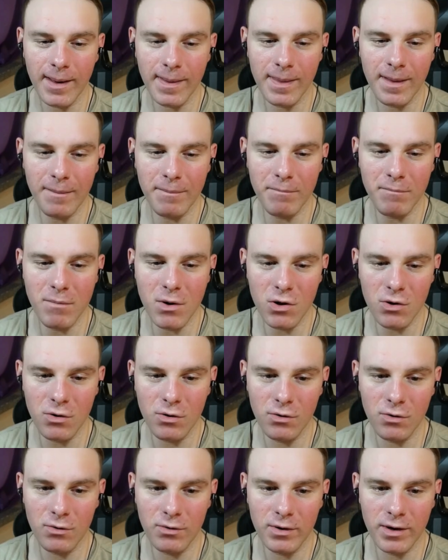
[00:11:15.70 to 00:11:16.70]
the
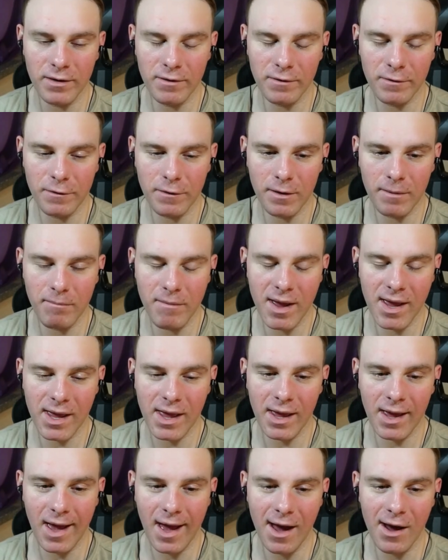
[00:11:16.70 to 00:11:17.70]
mood for
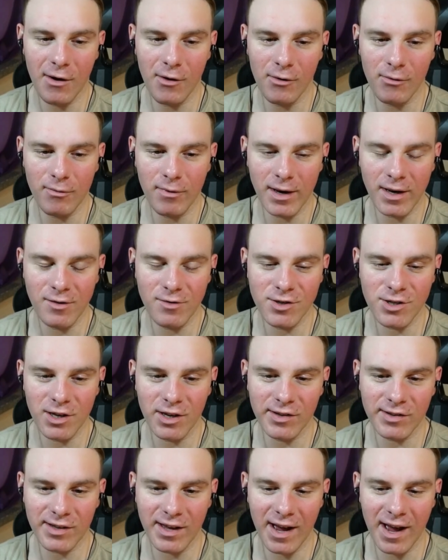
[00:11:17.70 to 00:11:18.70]
making out when you
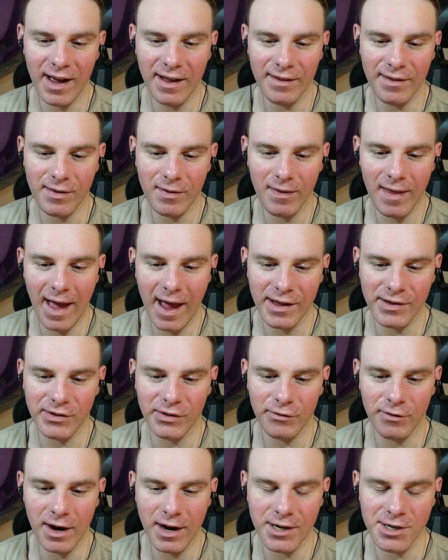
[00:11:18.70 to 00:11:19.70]
just got
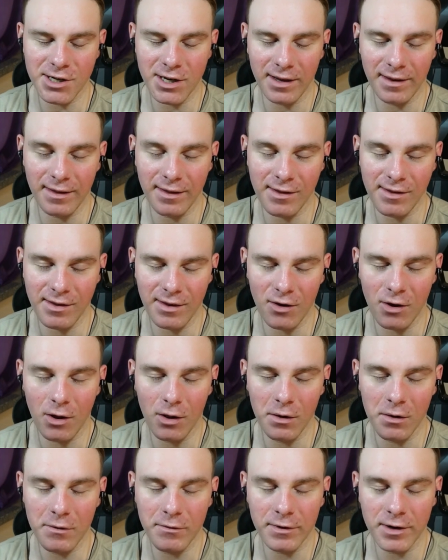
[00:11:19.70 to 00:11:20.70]
lacerations all
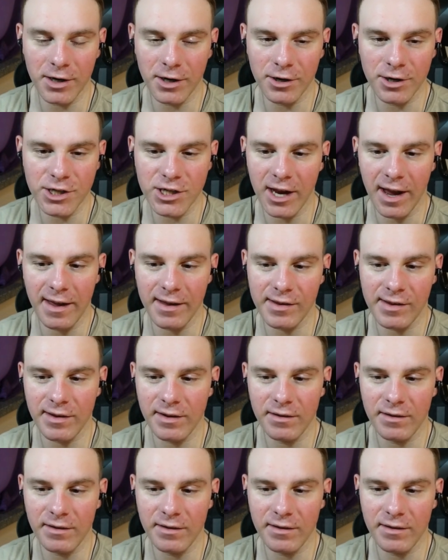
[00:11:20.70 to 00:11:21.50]
over your chest?